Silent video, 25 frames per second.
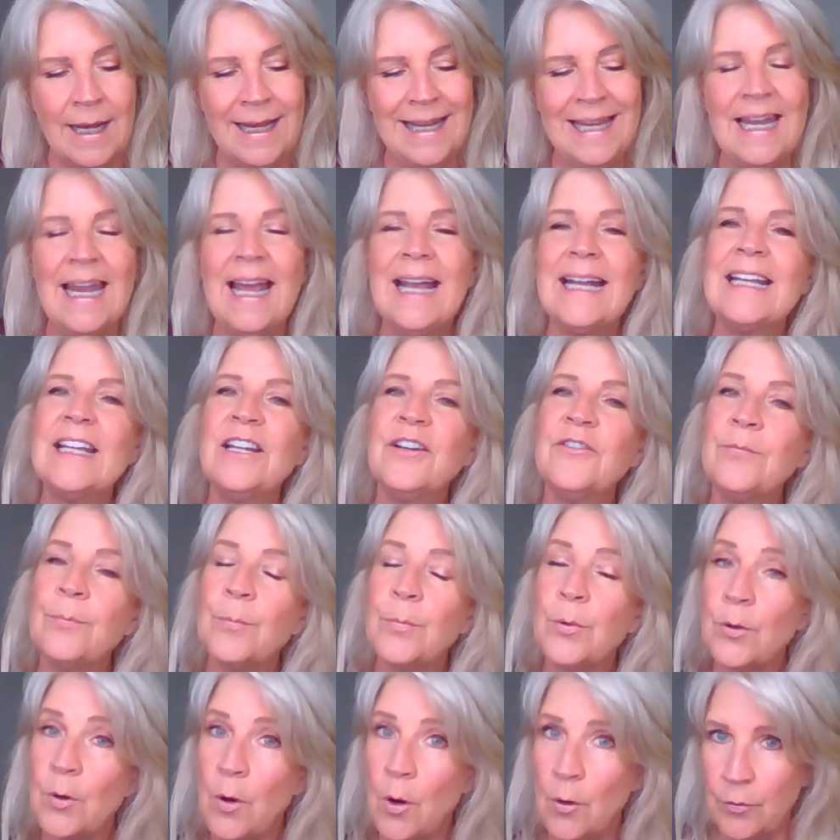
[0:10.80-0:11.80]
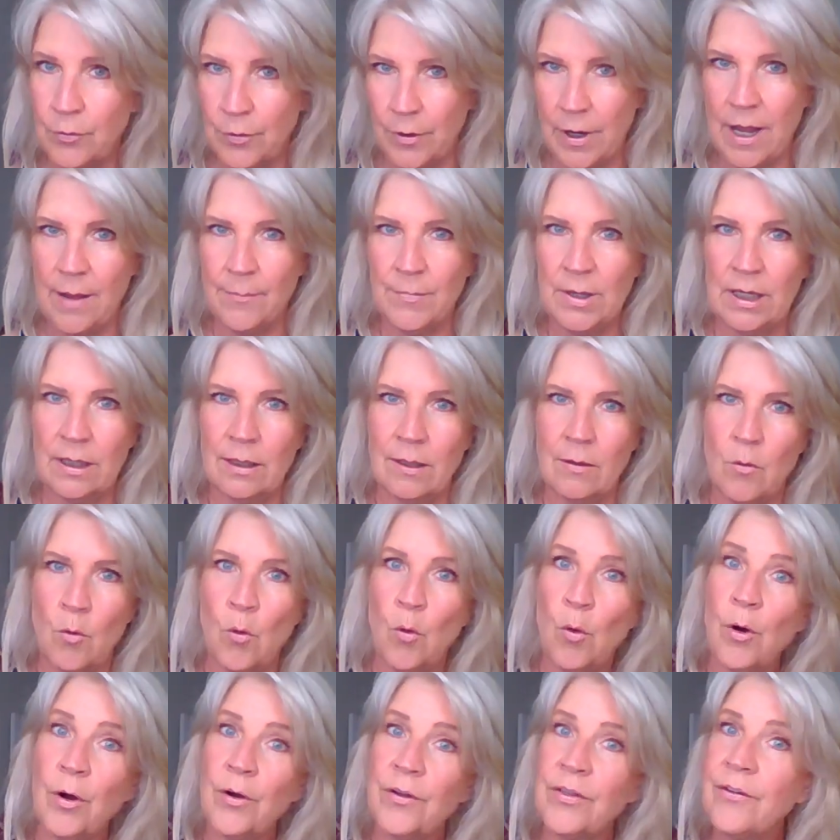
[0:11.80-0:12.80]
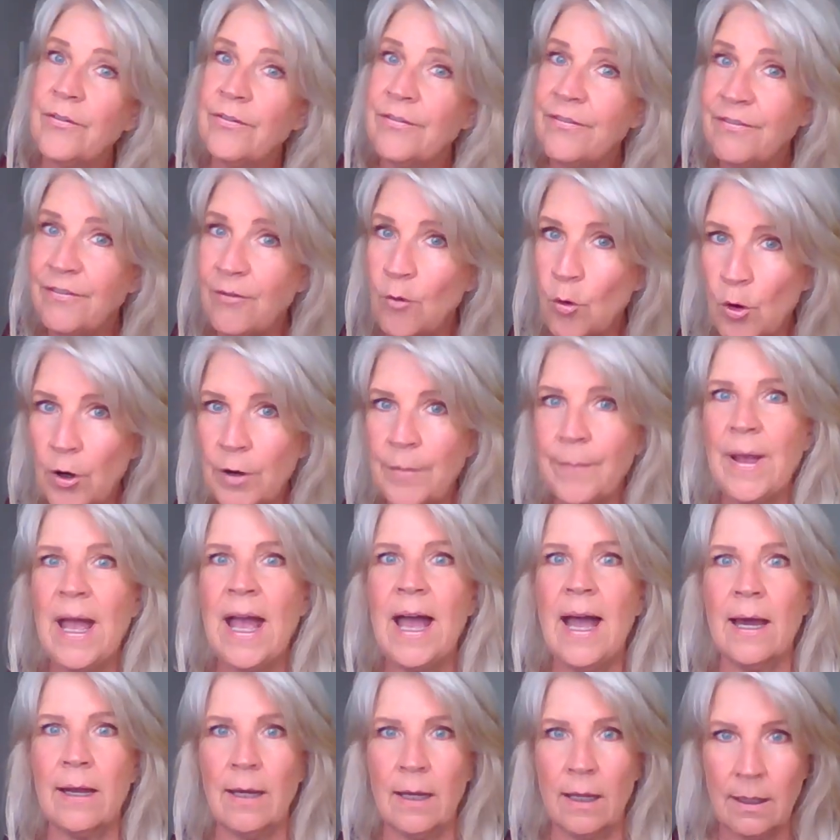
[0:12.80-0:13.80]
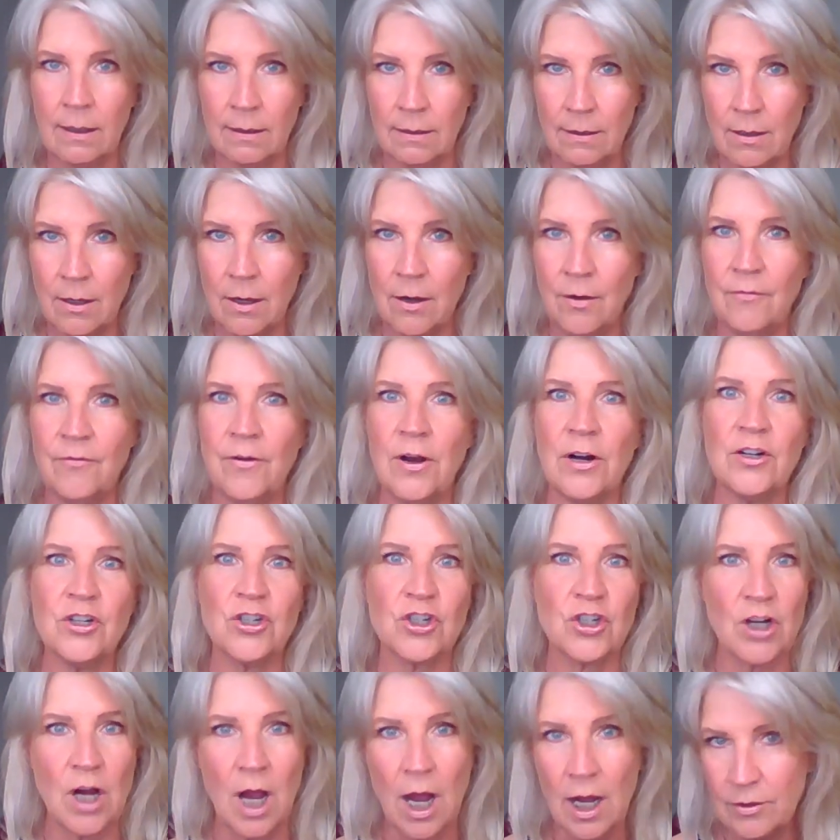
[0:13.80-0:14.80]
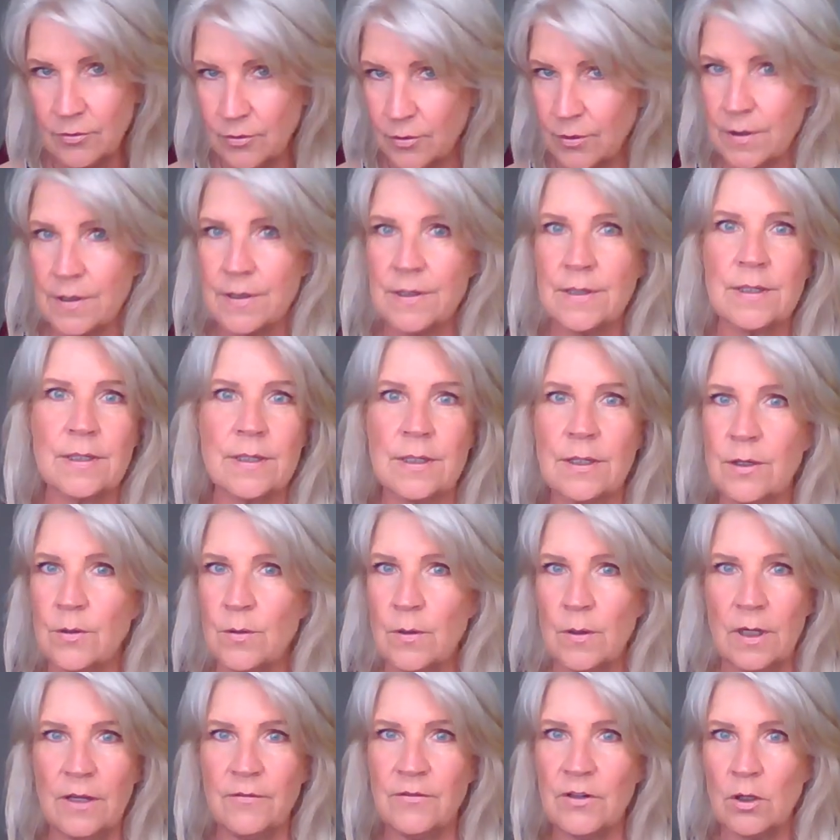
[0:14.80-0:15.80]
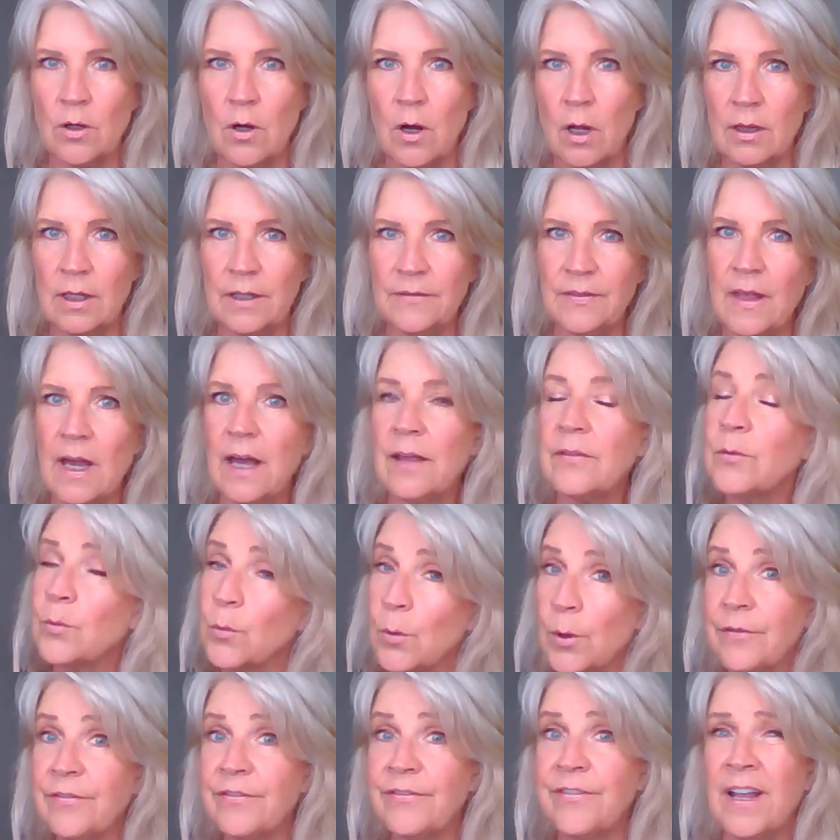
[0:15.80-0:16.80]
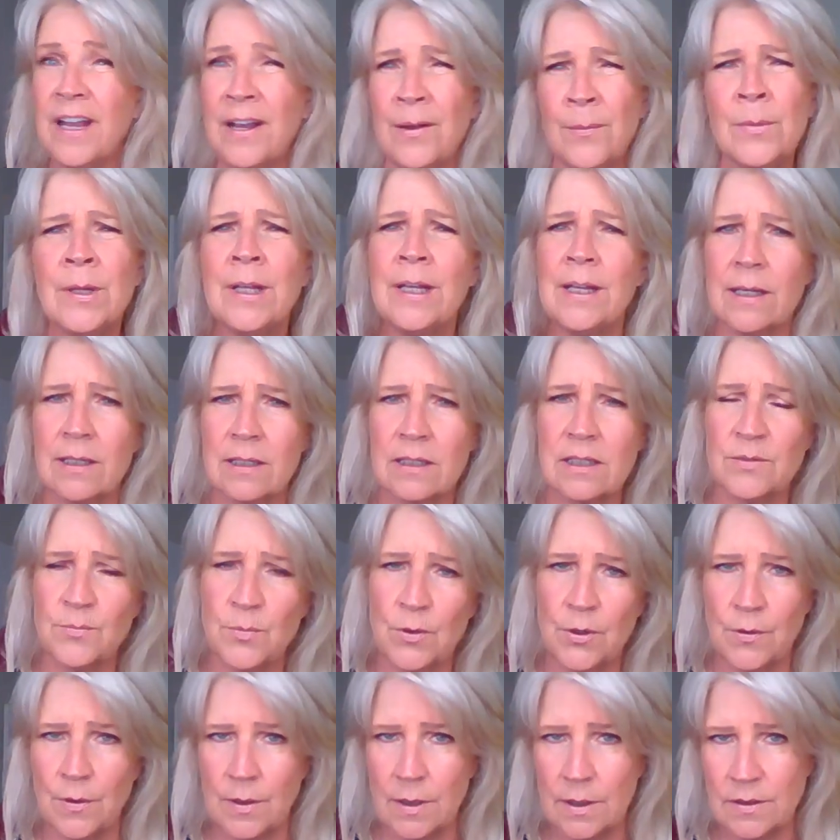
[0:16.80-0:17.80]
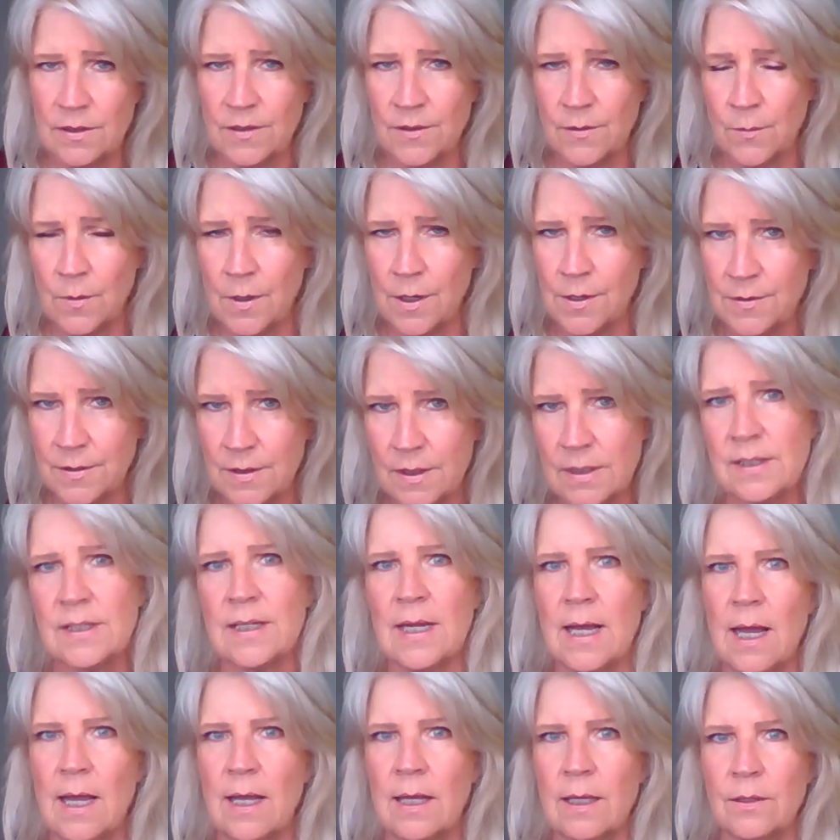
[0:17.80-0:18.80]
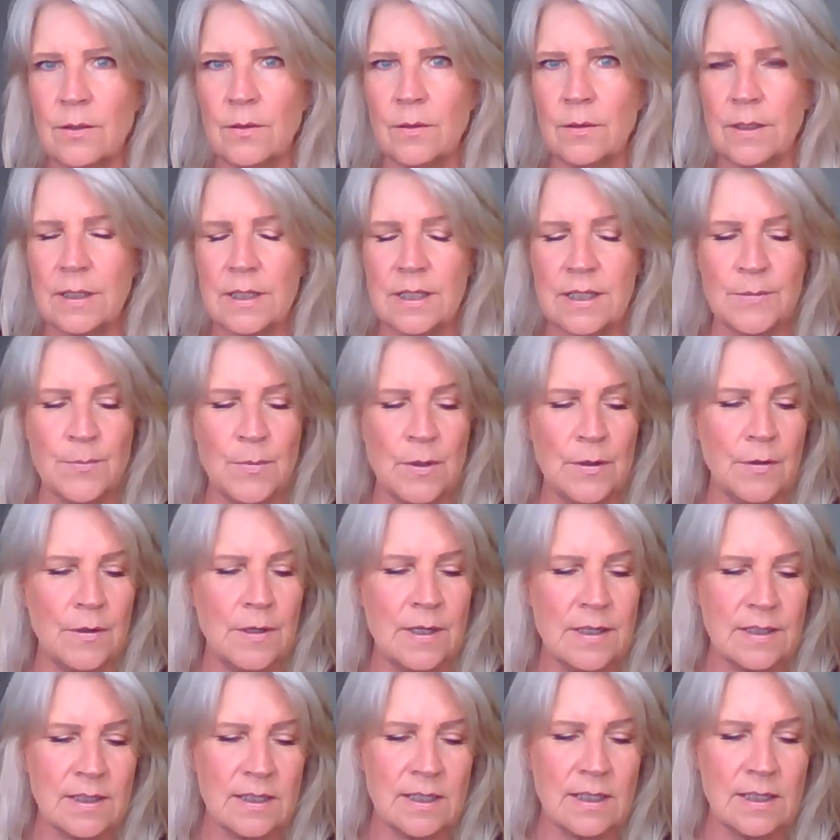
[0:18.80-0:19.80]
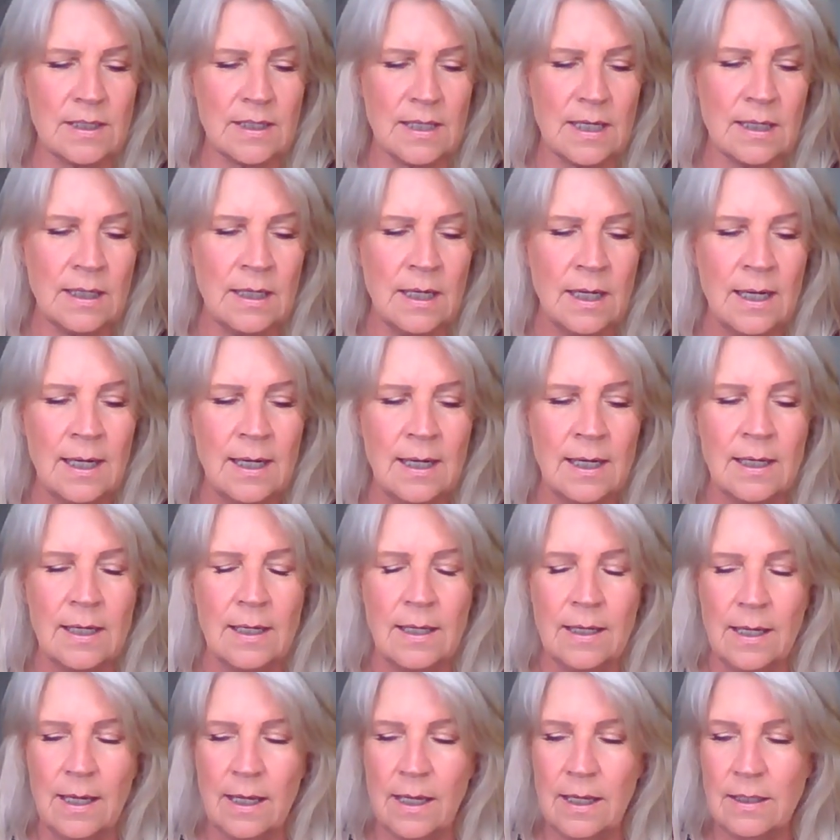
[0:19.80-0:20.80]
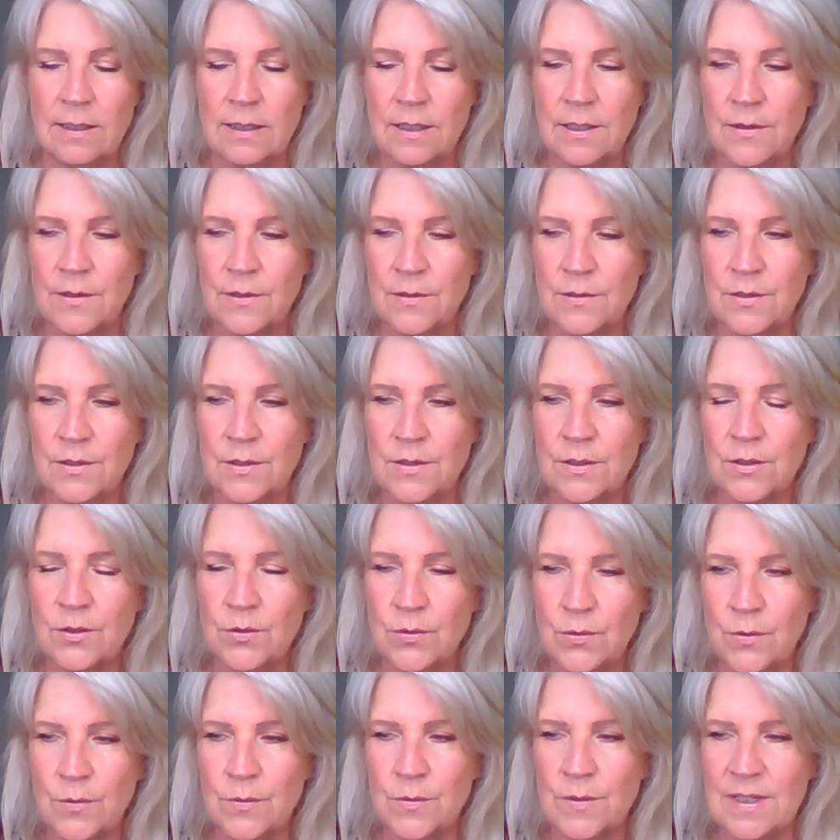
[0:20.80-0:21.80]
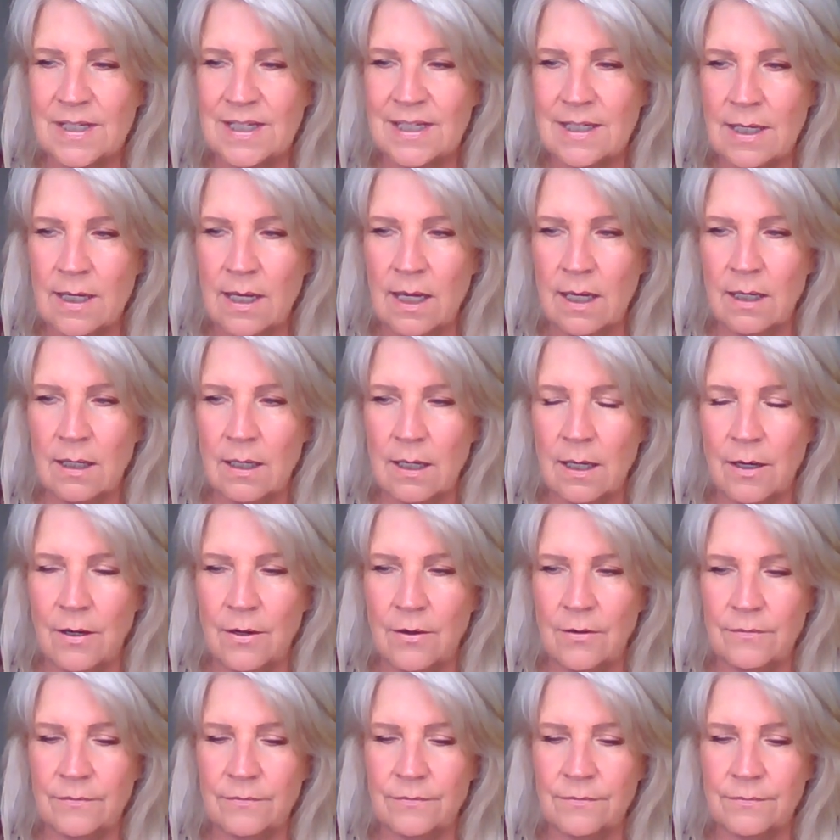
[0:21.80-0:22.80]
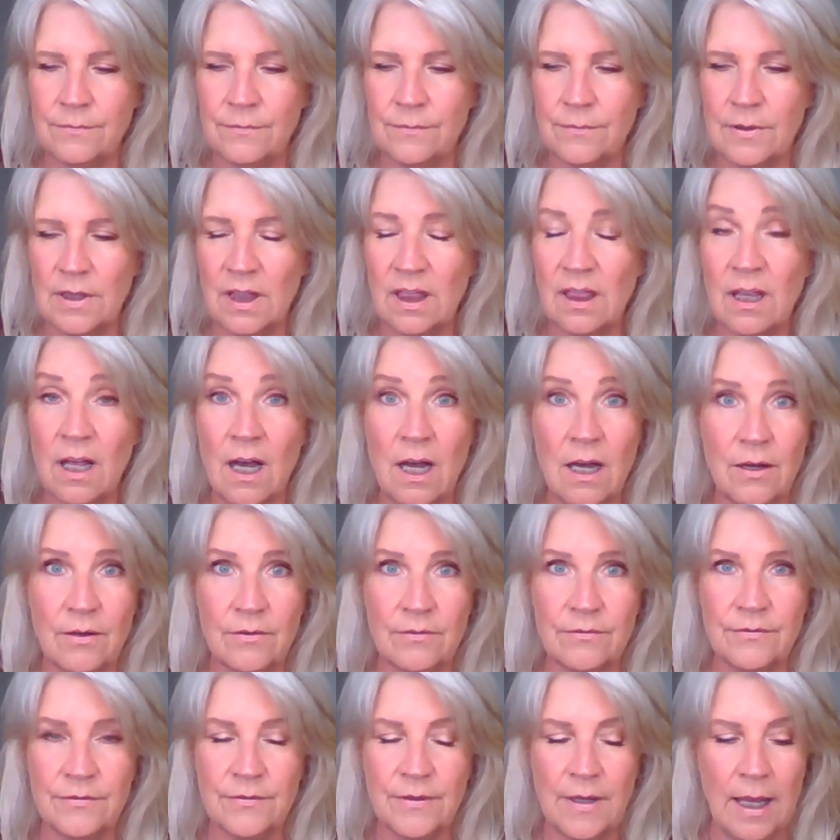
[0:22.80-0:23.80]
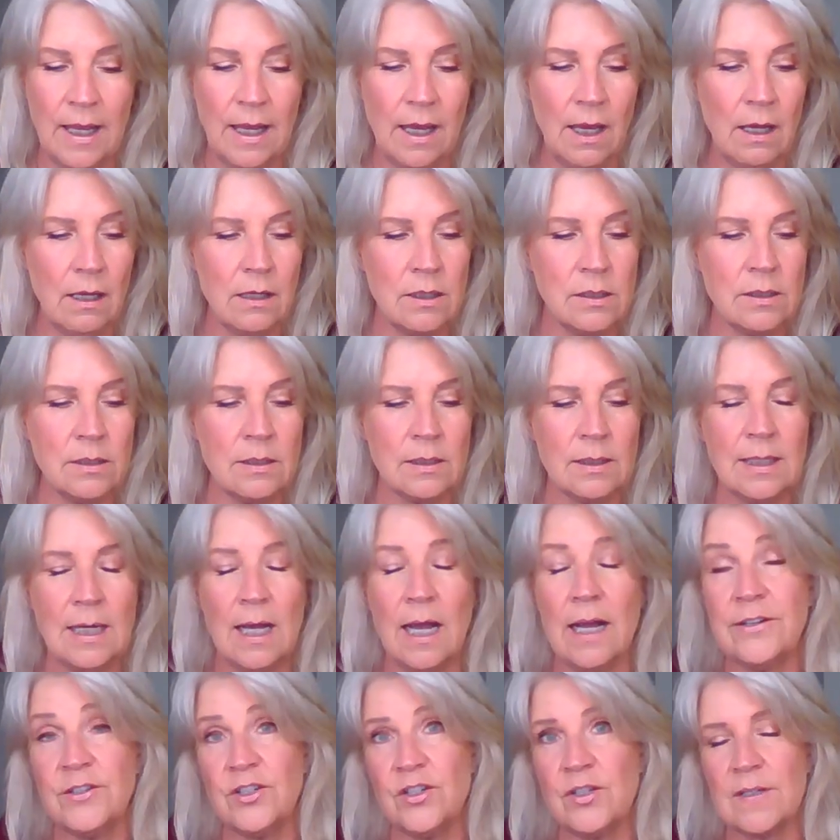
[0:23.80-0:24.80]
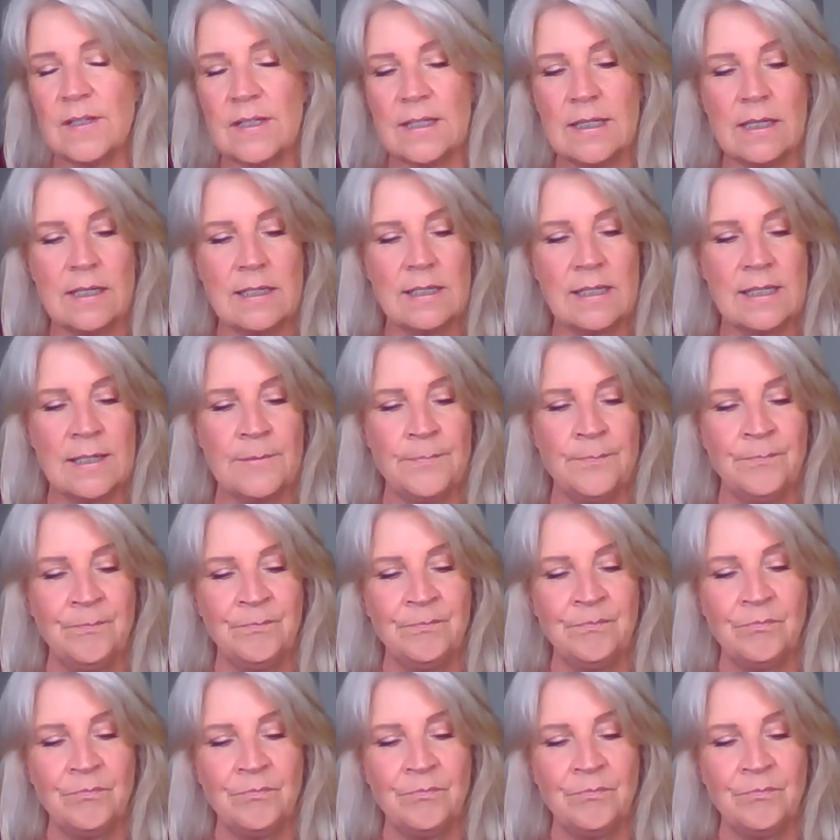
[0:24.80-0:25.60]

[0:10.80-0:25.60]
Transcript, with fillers: negative programming or the formatting of our chakras. You could even call it that through our family experience, through our societal experiences, and into their true state of love and consciousness.